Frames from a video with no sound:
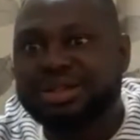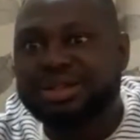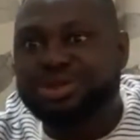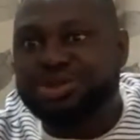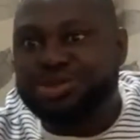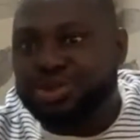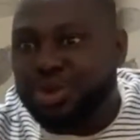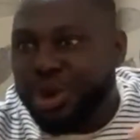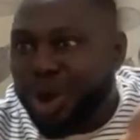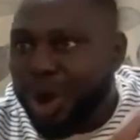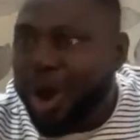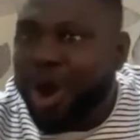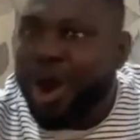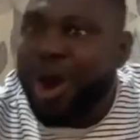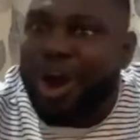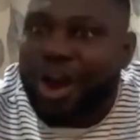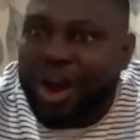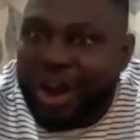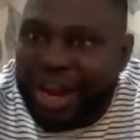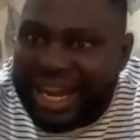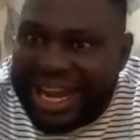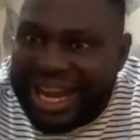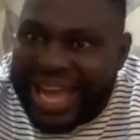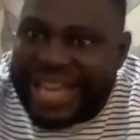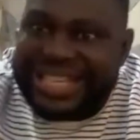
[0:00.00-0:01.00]
to
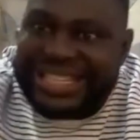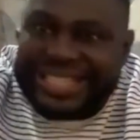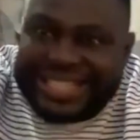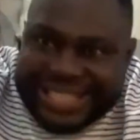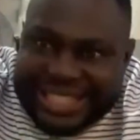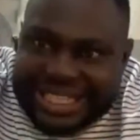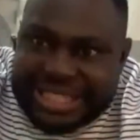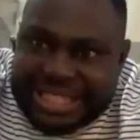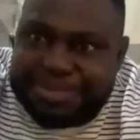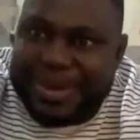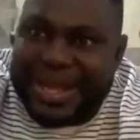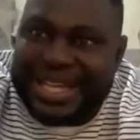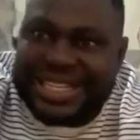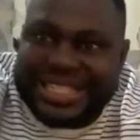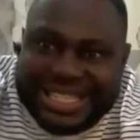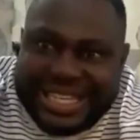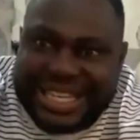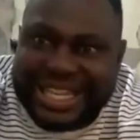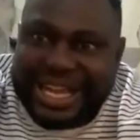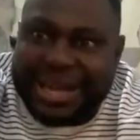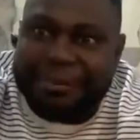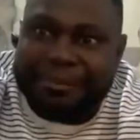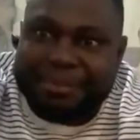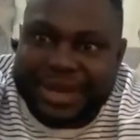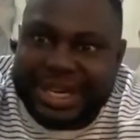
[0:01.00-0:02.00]
all licensed betting
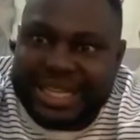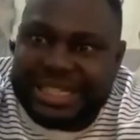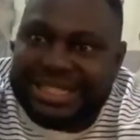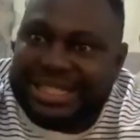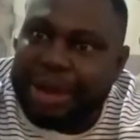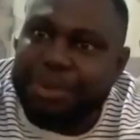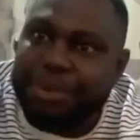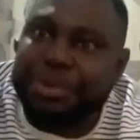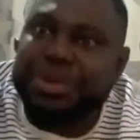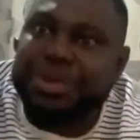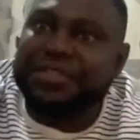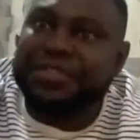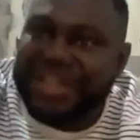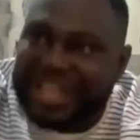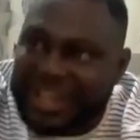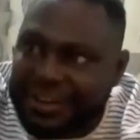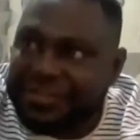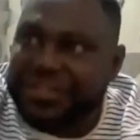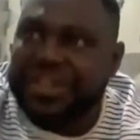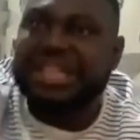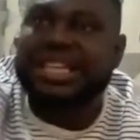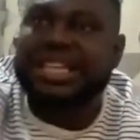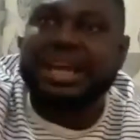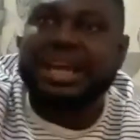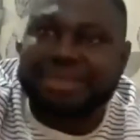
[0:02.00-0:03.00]
companies that we've
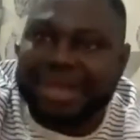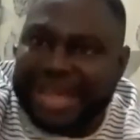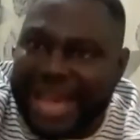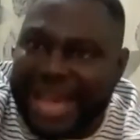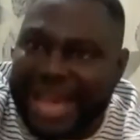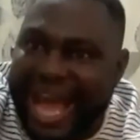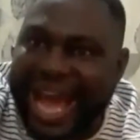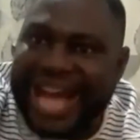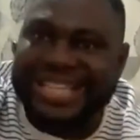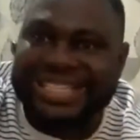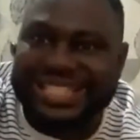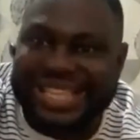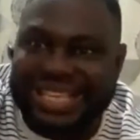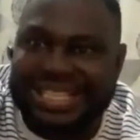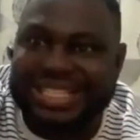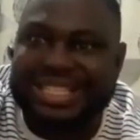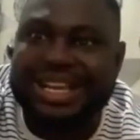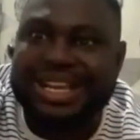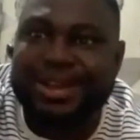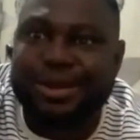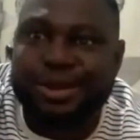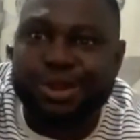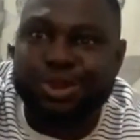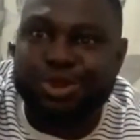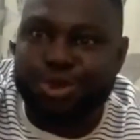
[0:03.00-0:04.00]
given them the
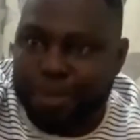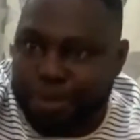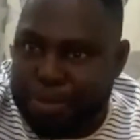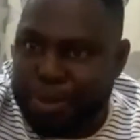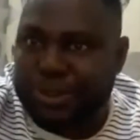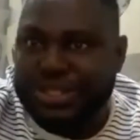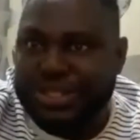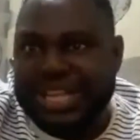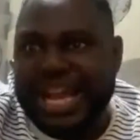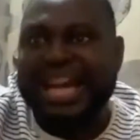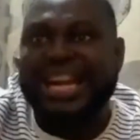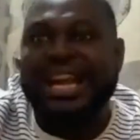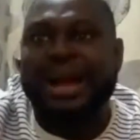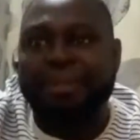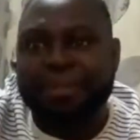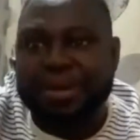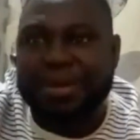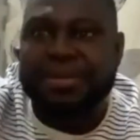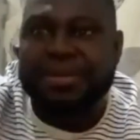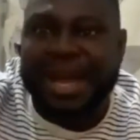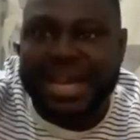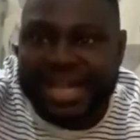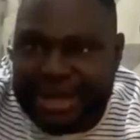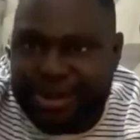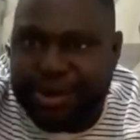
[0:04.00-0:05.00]
access to put Ghana
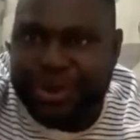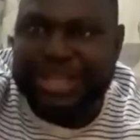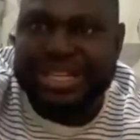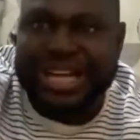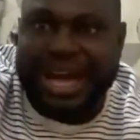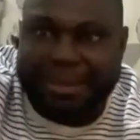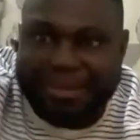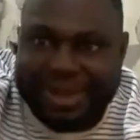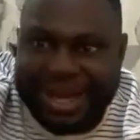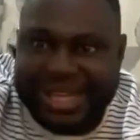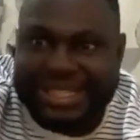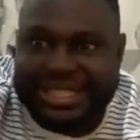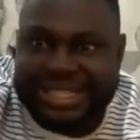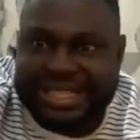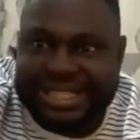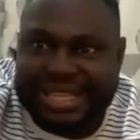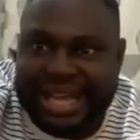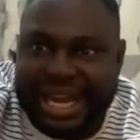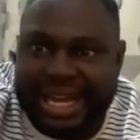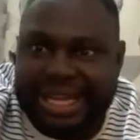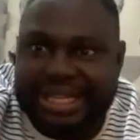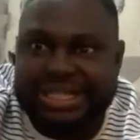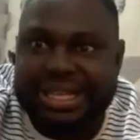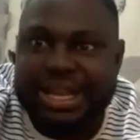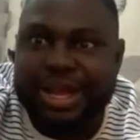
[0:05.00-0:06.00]
Premier League on their betting
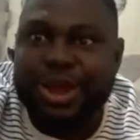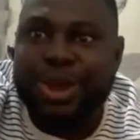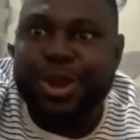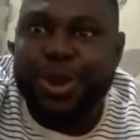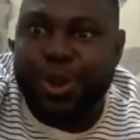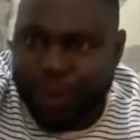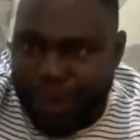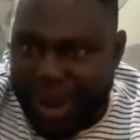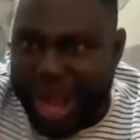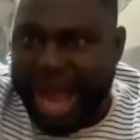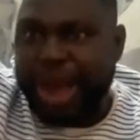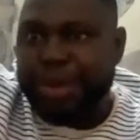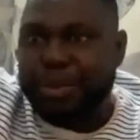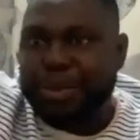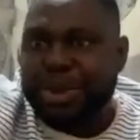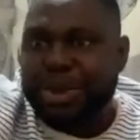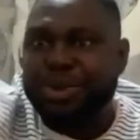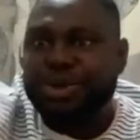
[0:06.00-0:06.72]
site? Why are we